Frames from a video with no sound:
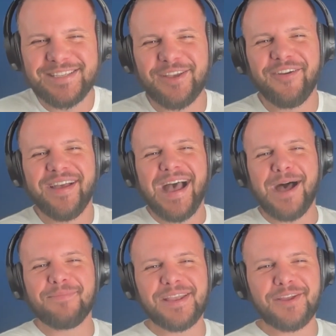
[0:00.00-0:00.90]
so
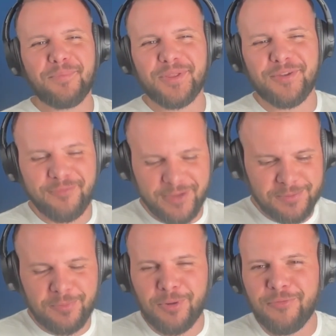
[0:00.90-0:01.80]
I make them put their
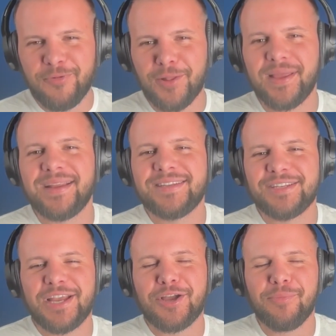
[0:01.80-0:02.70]
Facebook profile link to
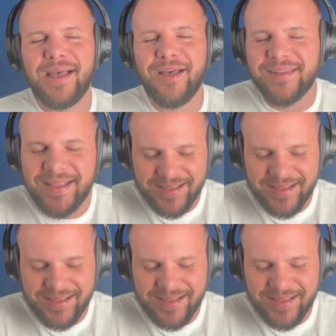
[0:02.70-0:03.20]
check them out.